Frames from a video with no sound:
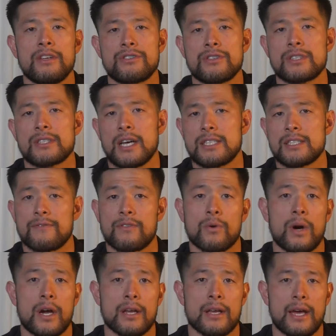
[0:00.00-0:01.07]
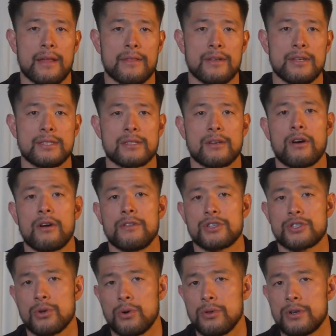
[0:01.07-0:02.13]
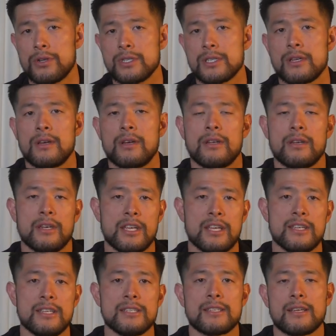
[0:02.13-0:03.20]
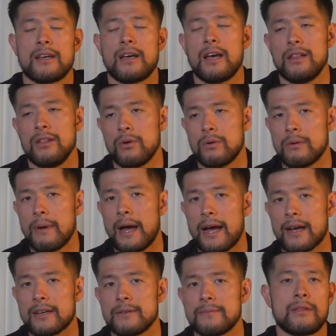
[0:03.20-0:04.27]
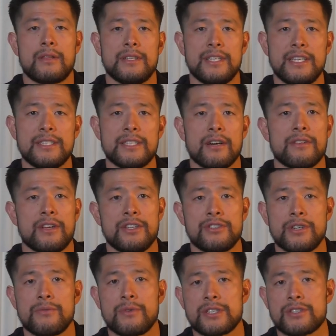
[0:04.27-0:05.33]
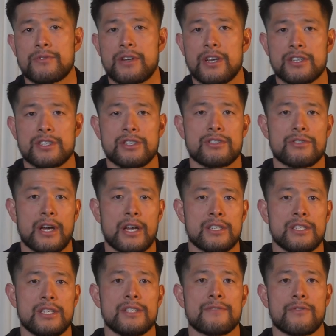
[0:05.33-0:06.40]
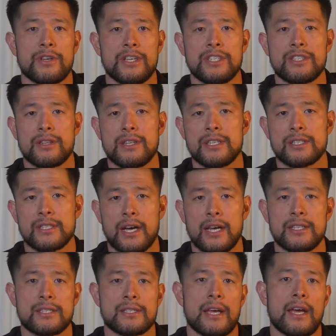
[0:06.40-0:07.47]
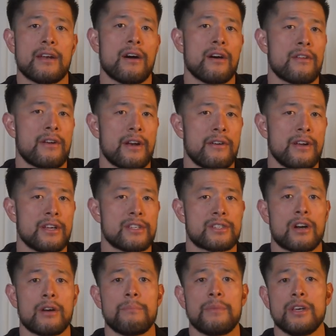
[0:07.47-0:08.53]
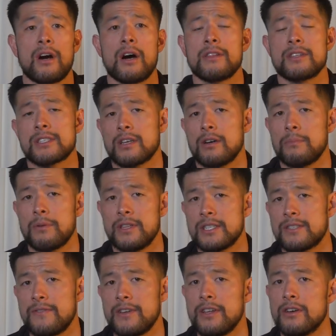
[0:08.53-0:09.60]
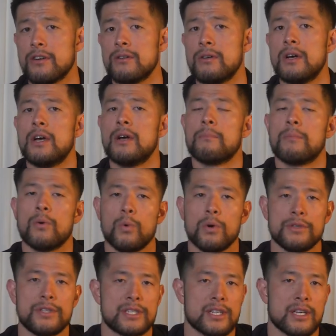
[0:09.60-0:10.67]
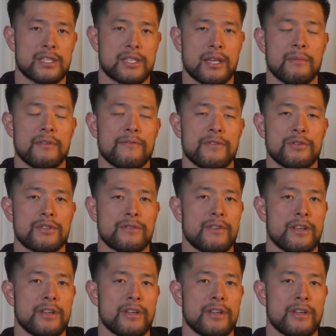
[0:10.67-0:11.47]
injured sites of aquatic athletes are the shoulders, knees, and lower back. The detailed injury risk reduction strategies for each of these sites and other areas are beyond the scope of this video, but we'll discuss them in future